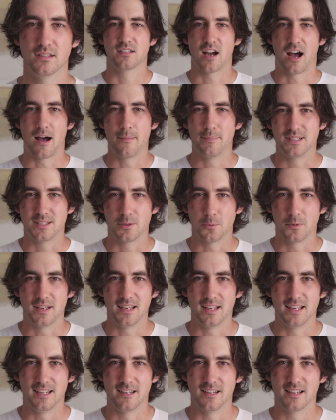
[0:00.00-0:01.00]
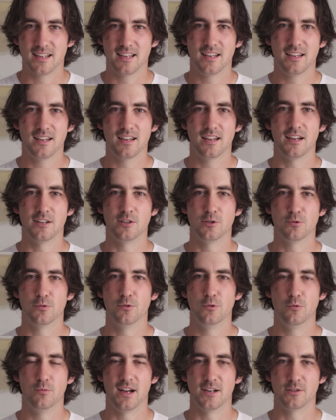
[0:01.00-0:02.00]
It's caught between a
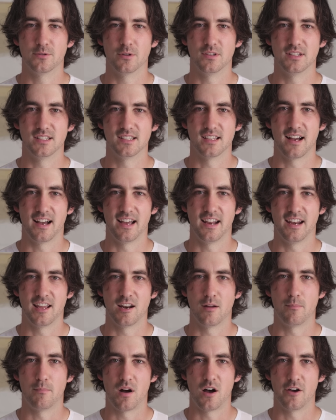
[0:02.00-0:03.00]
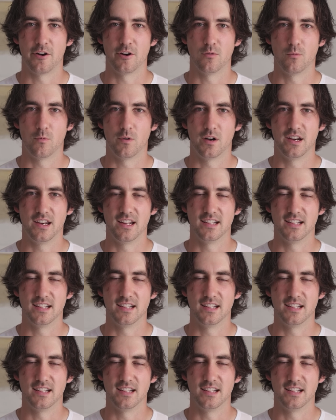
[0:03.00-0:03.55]
true retro design and a modern one.